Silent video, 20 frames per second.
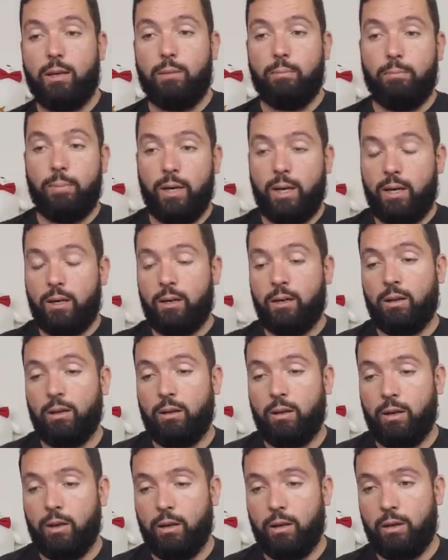but
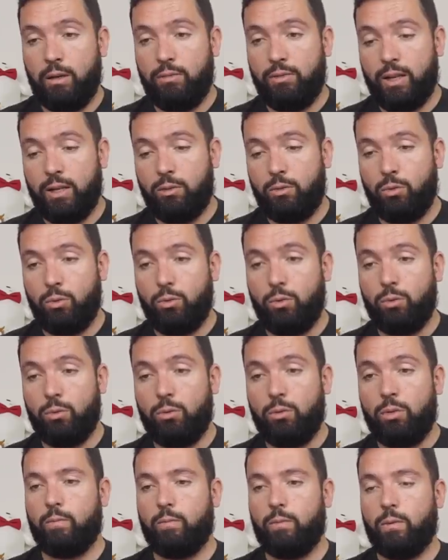if I do
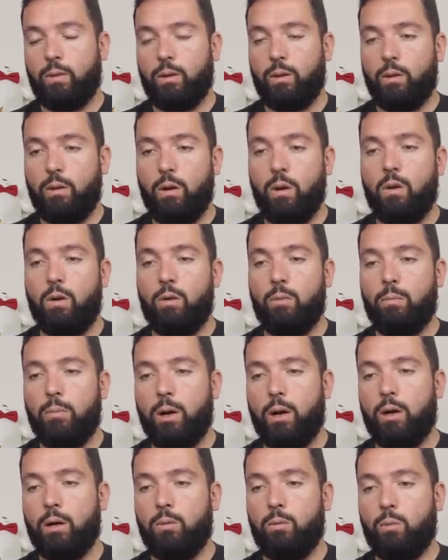Go
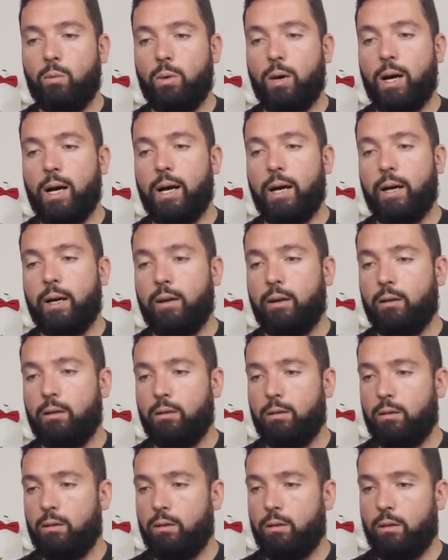mod Y
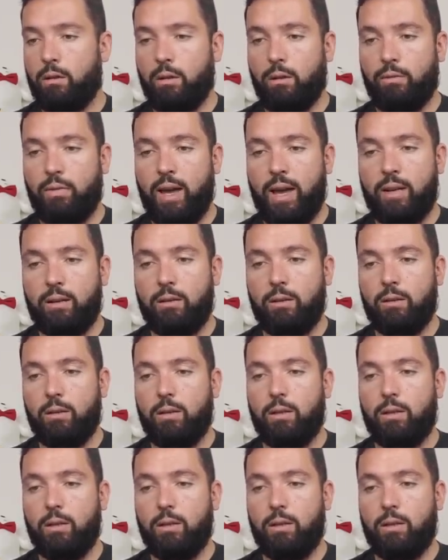of that,